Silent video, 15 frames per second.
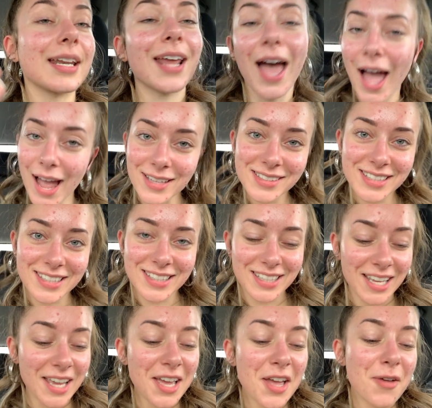
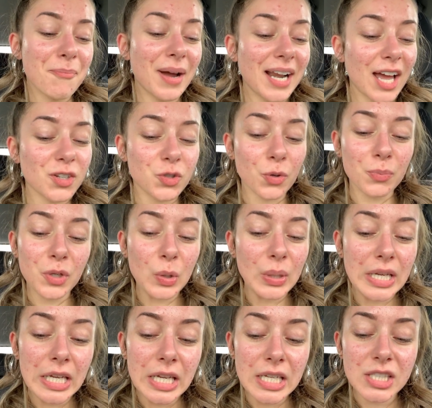enhance my natural
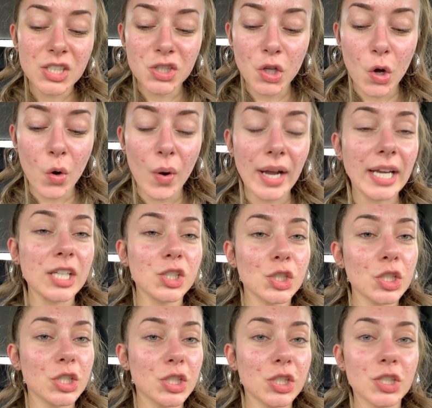beauty so I can
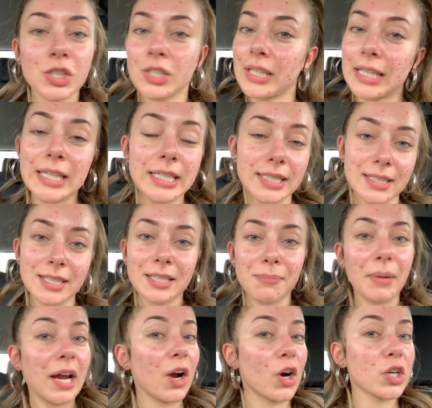just
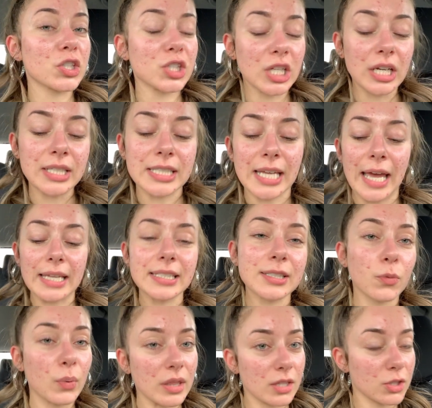eat my heart's
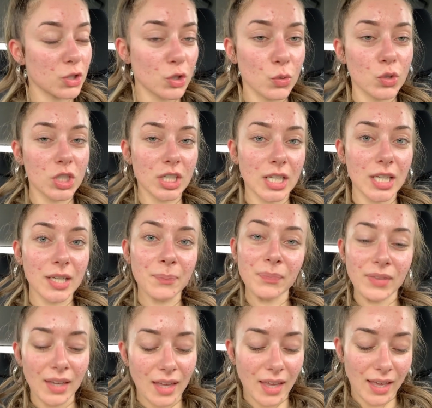content with sushi.
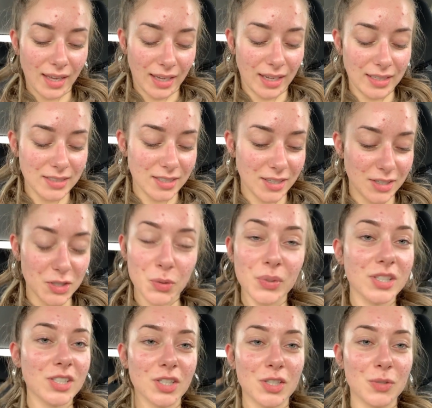And so
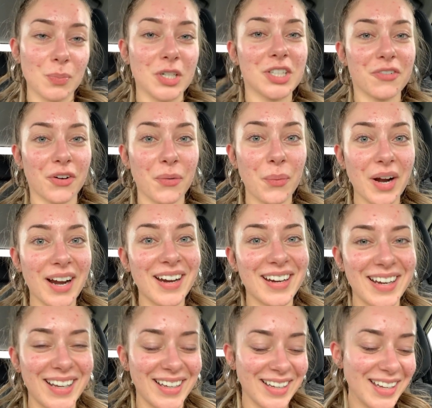it doesn't smudge everywhere
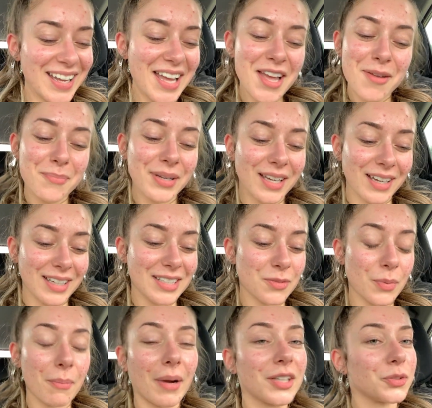
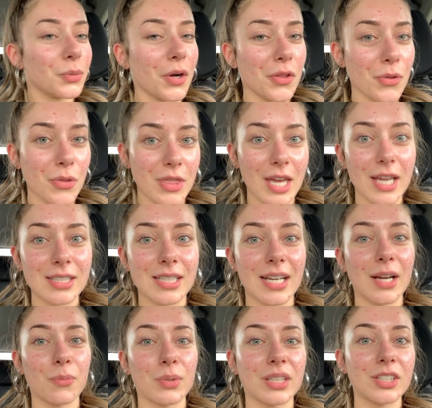because we might do other things
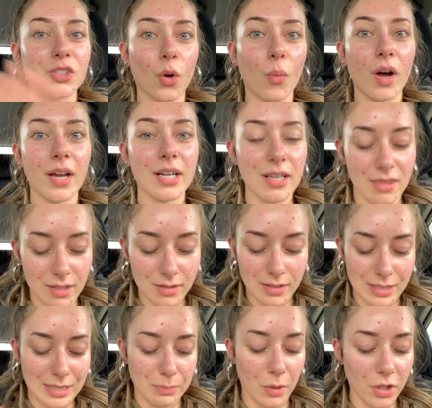and I really don't want anything
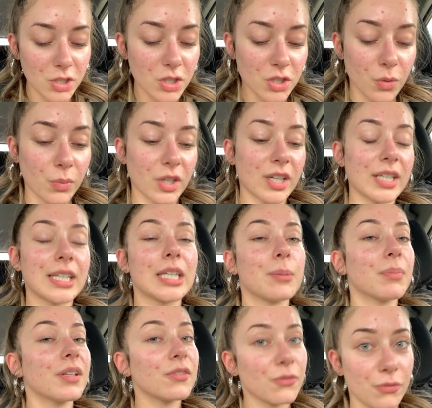to smudge. So we're gonna
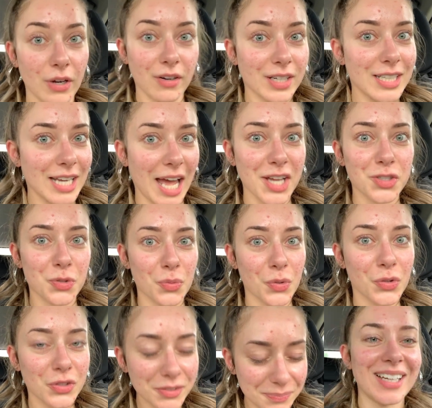keep it very
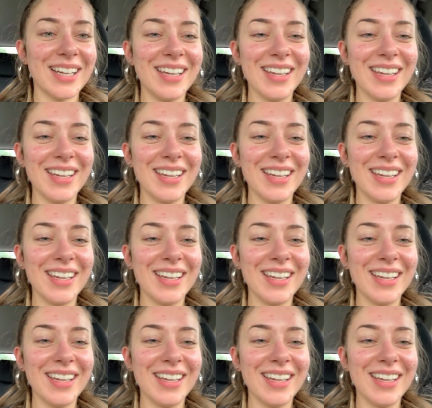natural.